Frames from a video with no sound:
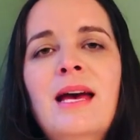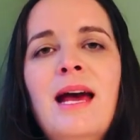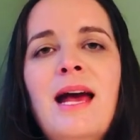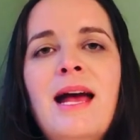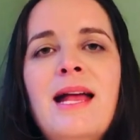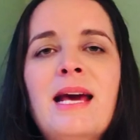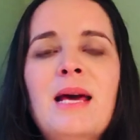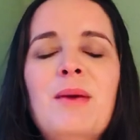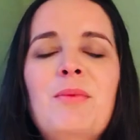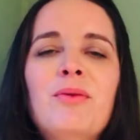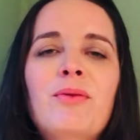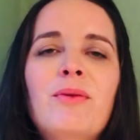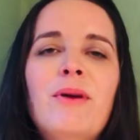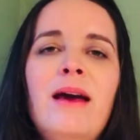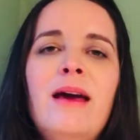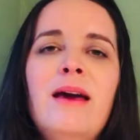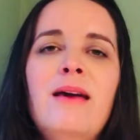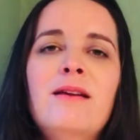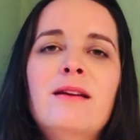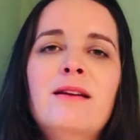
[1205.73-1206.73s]
And I
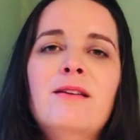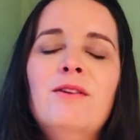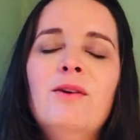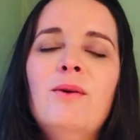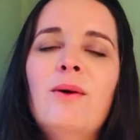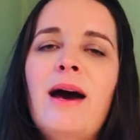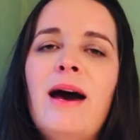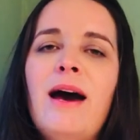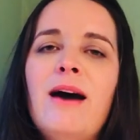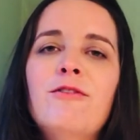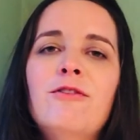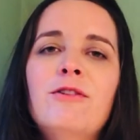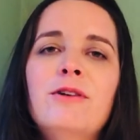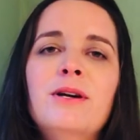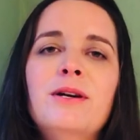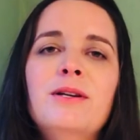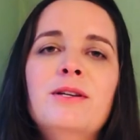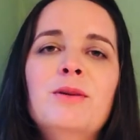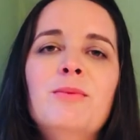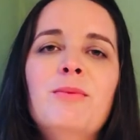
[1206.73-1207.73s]
pray that if you have one
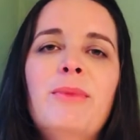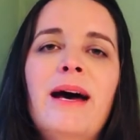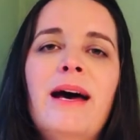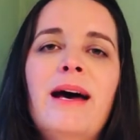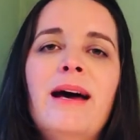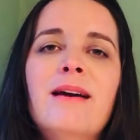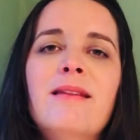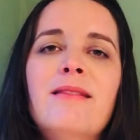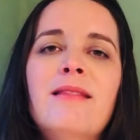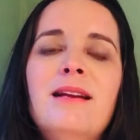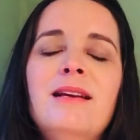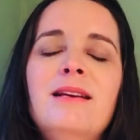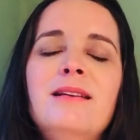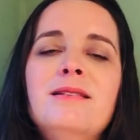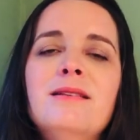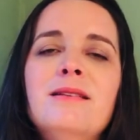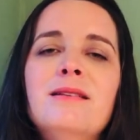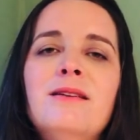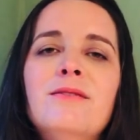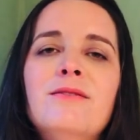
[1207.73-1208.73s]
on your back, that he
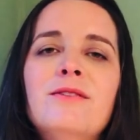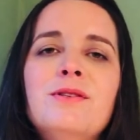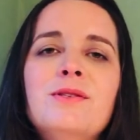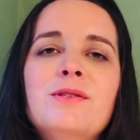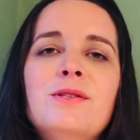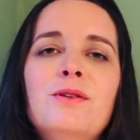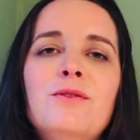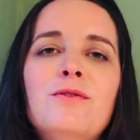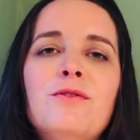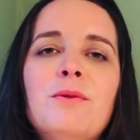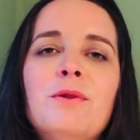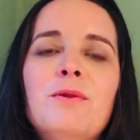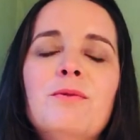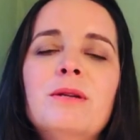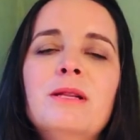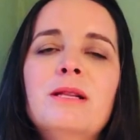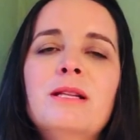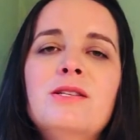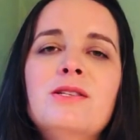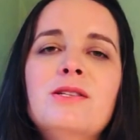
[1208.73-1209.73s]
delivers you from the
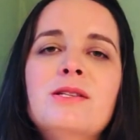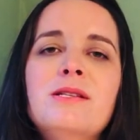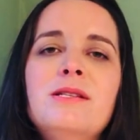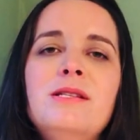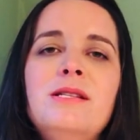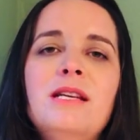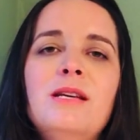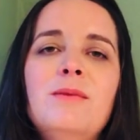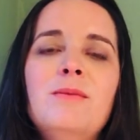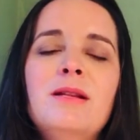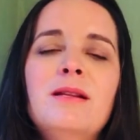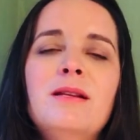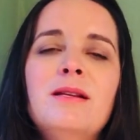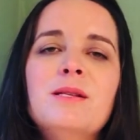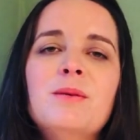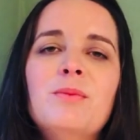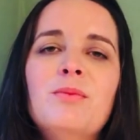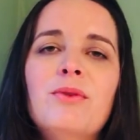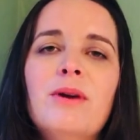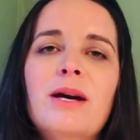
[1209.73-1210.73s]
religious demon that's
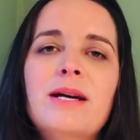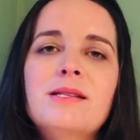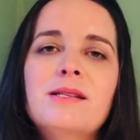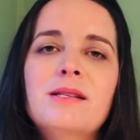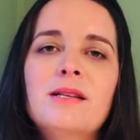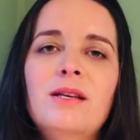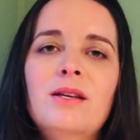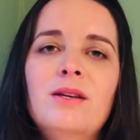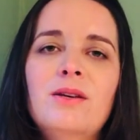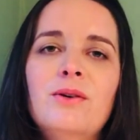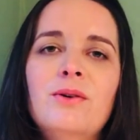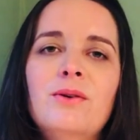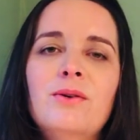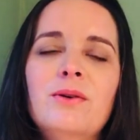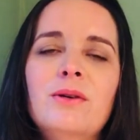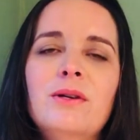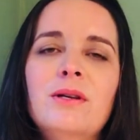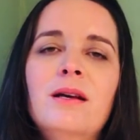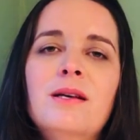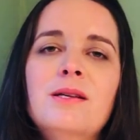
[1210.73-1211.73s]
oppressing you
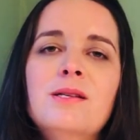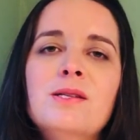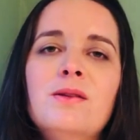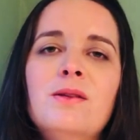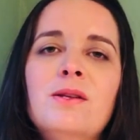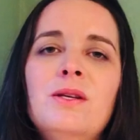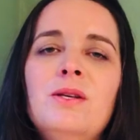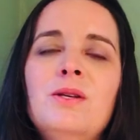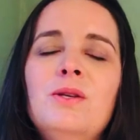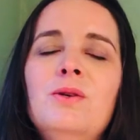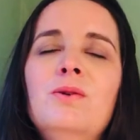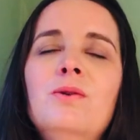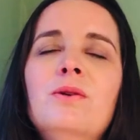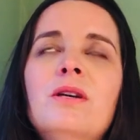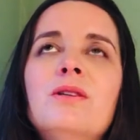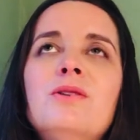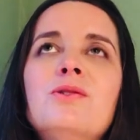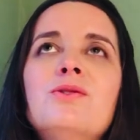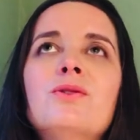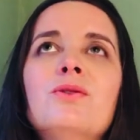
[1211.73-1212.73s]
so that you
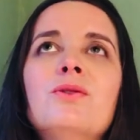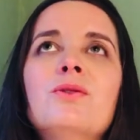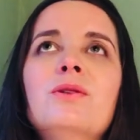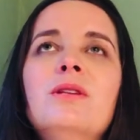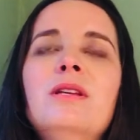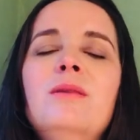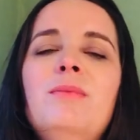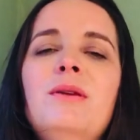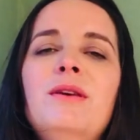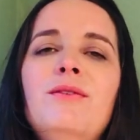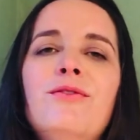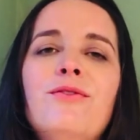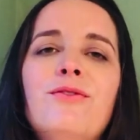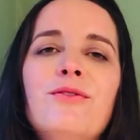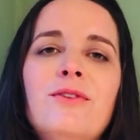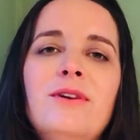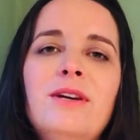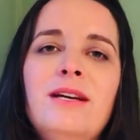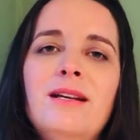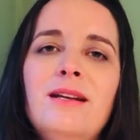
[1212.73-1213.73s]
can truly be
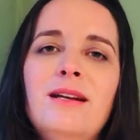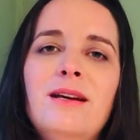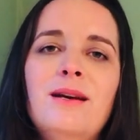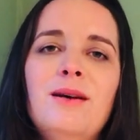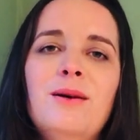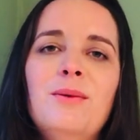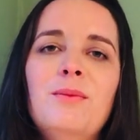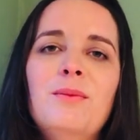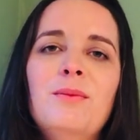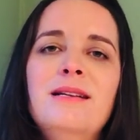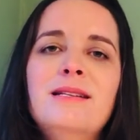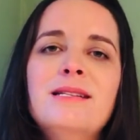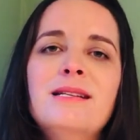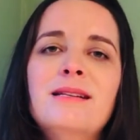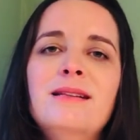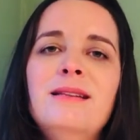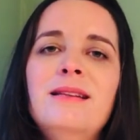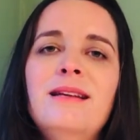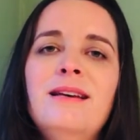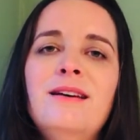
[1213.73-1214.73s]
free in Him, to
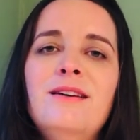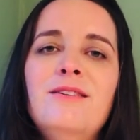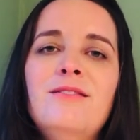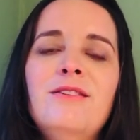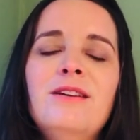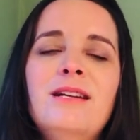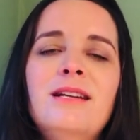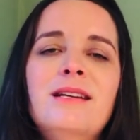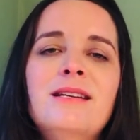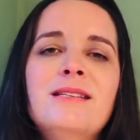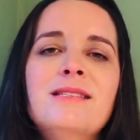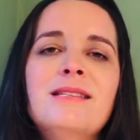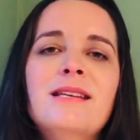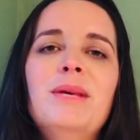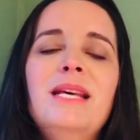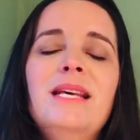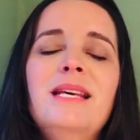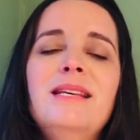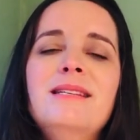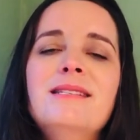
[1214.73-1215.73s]
live in His
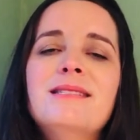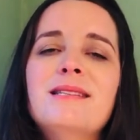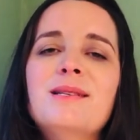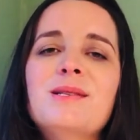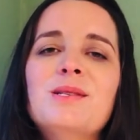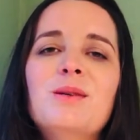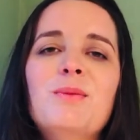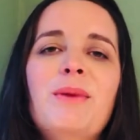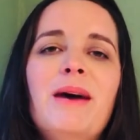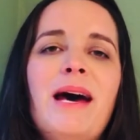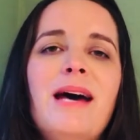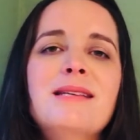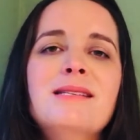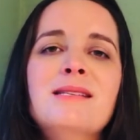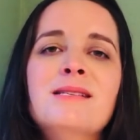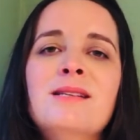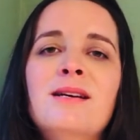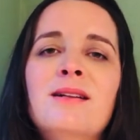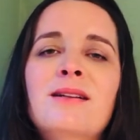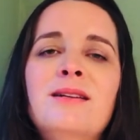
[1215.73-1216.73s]
peace that
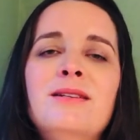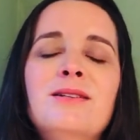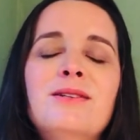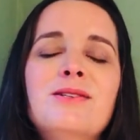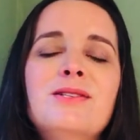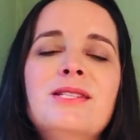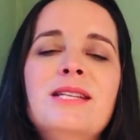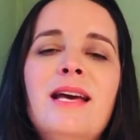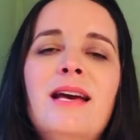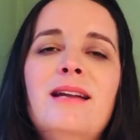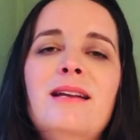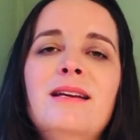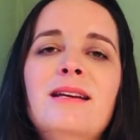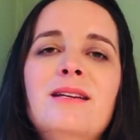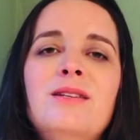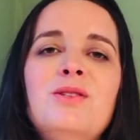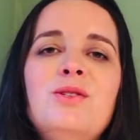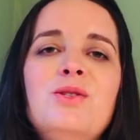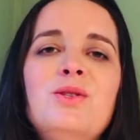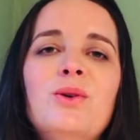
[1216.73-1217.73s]
surpasses all understanding
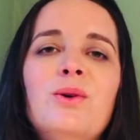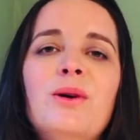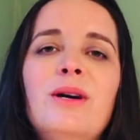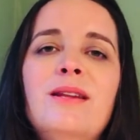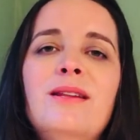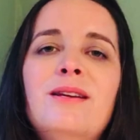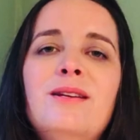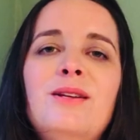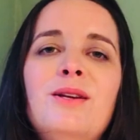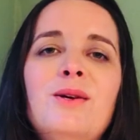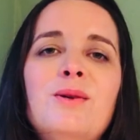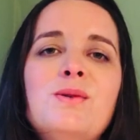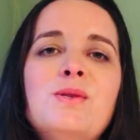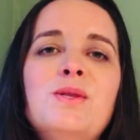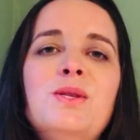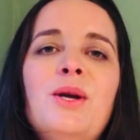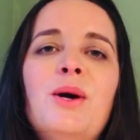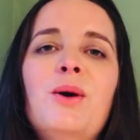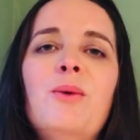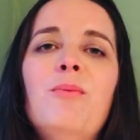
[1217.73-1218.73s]
and joy that knows
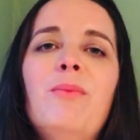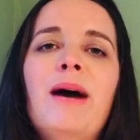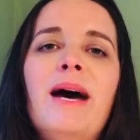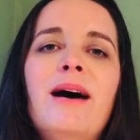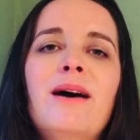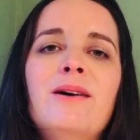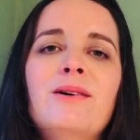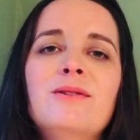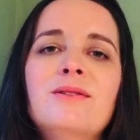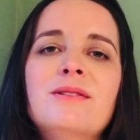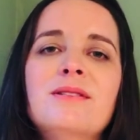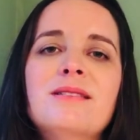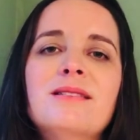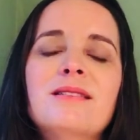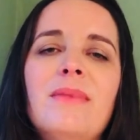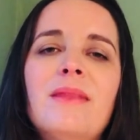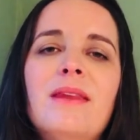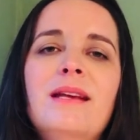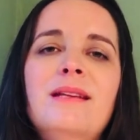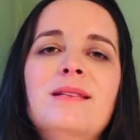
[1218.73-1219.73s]
no bounds,
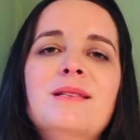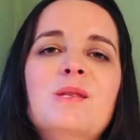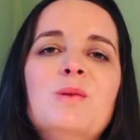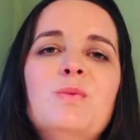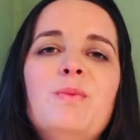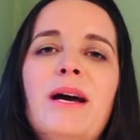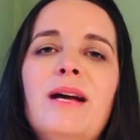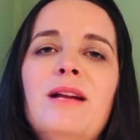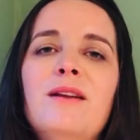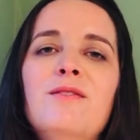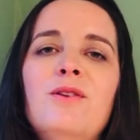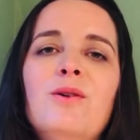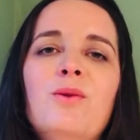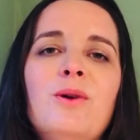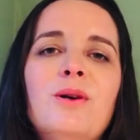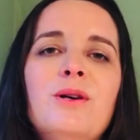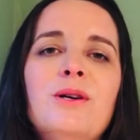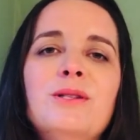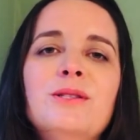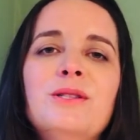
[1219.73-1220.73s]
in spite of the
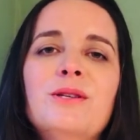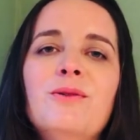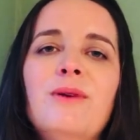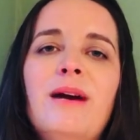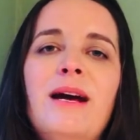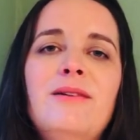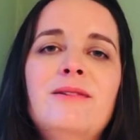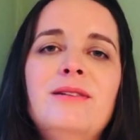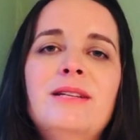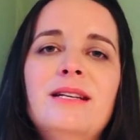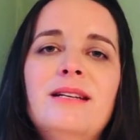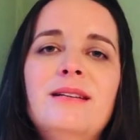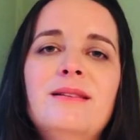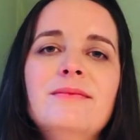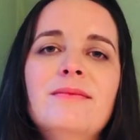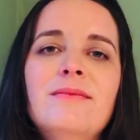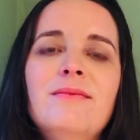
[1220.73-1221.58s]
world around it.